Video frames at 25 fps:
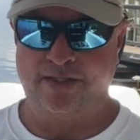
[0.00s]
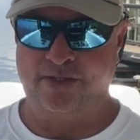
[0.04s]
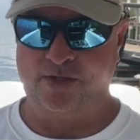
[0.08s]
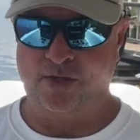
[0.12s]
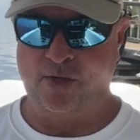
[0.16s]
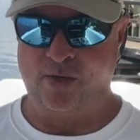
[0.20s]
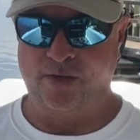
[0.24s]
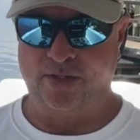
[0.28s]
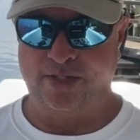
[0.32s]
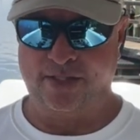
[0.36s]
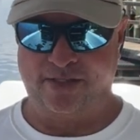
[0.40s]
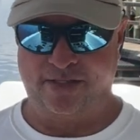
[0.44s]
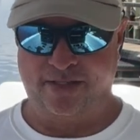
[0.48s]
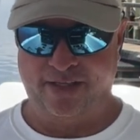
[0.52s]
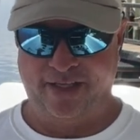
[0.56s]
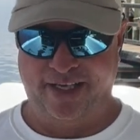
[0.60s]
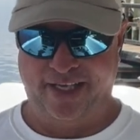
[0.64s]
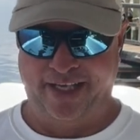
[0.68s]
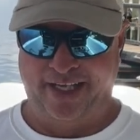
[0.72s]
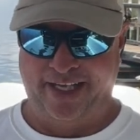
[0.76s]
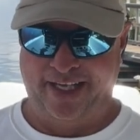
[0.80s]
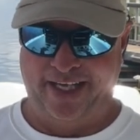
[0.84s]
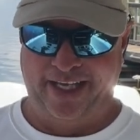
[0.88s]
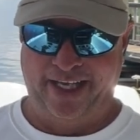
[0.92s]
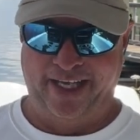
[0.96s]
So
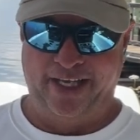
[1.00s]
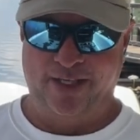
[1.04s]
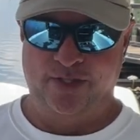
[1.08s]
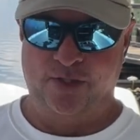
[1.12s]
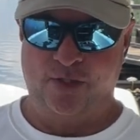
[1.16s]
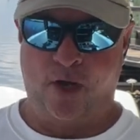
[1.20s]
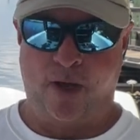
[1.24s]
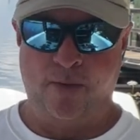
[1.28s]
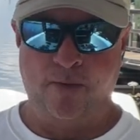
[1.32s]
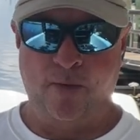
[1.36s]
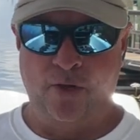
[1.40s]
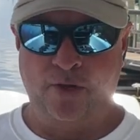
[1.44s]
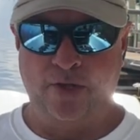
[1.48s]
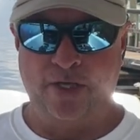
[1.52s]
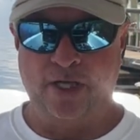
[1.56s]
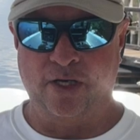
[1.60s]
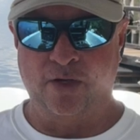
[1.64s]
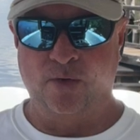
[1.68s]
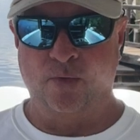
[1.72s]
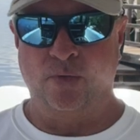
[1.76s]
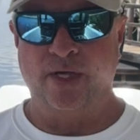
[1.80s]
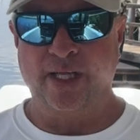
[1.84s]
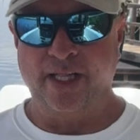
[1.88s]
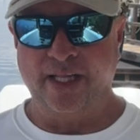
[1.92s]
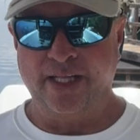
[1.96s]
I'm only going
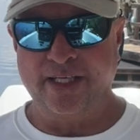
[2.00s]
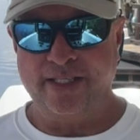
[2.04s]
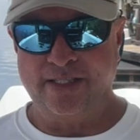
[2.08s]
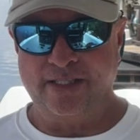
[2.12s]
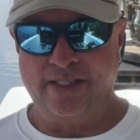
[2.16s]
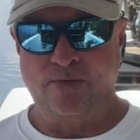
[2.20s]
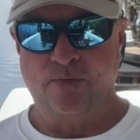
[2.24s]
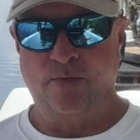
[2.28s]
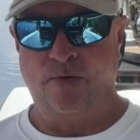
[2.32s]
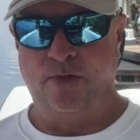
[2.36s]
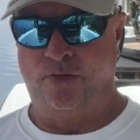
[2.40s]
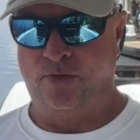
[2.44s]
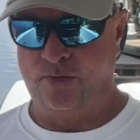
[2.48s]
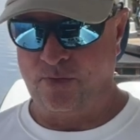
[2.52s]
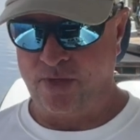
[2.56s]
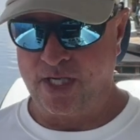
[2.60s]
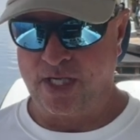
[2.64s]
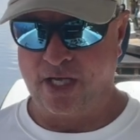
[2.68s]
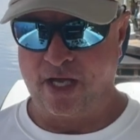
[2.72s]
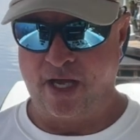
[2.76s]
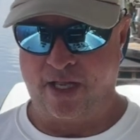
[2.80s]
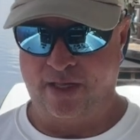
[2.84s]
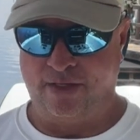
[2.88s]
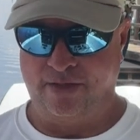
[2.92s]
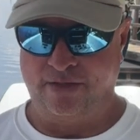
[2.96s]
to release it with three
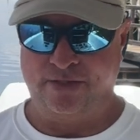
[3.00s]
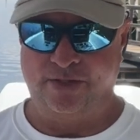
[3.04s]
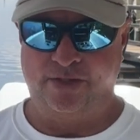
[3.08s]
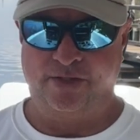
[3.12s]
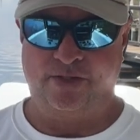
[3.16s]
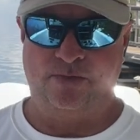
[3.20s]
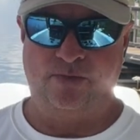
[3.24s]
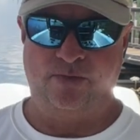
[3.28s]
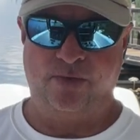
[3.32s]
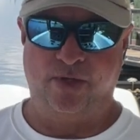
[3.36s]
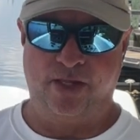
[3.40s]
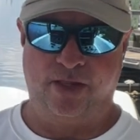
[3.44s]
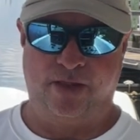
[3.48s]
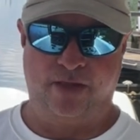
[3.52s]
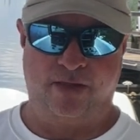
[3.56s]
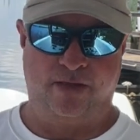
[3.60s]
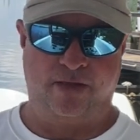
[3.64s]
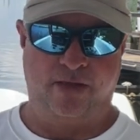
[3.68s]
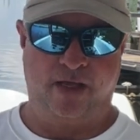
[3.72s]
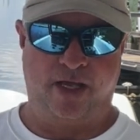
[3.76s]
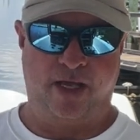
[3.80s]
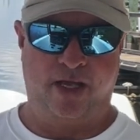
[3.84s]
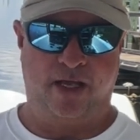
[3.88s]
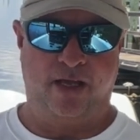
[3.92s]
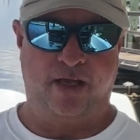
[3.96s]
colors, with
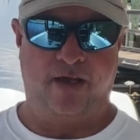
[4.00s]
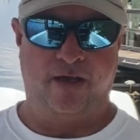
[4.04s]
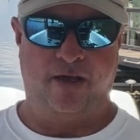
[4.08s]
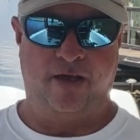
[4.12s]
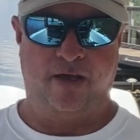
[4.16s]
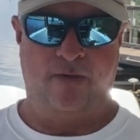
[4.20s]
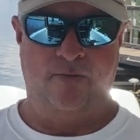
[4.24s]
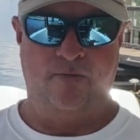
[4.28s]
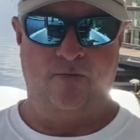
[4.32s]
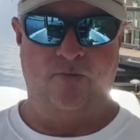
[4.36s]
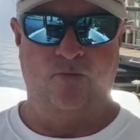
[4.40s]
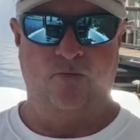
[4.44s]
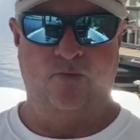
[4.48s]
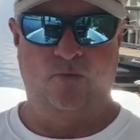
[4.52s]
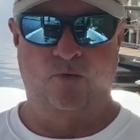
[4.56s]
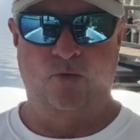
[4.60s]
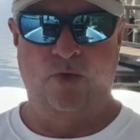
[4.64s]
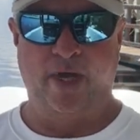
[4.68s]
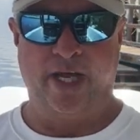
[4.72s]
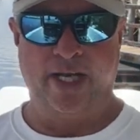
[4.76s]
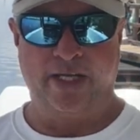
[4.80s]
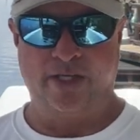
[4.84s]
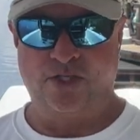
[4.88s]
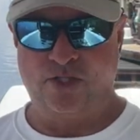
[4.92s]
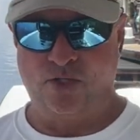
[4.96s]
a
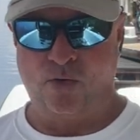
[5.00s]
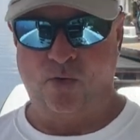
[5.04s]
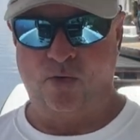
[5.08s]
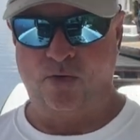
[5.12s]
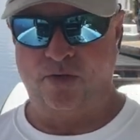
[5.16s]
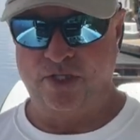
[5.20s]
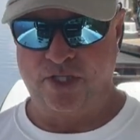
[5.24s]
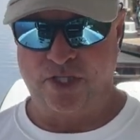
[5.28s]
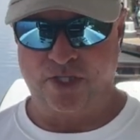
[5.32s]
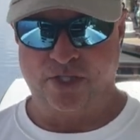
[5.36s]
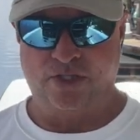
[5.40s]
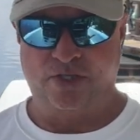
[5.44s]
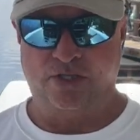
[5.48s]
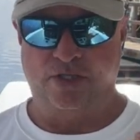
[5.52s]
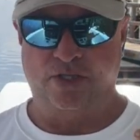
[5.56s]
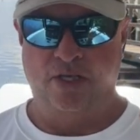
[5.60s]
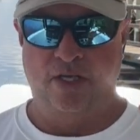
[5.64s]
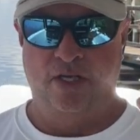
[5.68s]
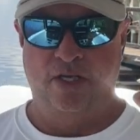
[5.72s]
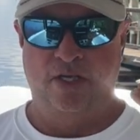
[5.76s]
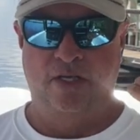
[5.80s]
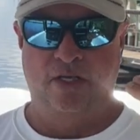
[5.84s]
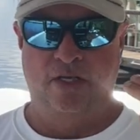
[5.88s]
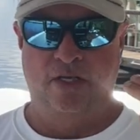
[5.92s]
reddish oranges,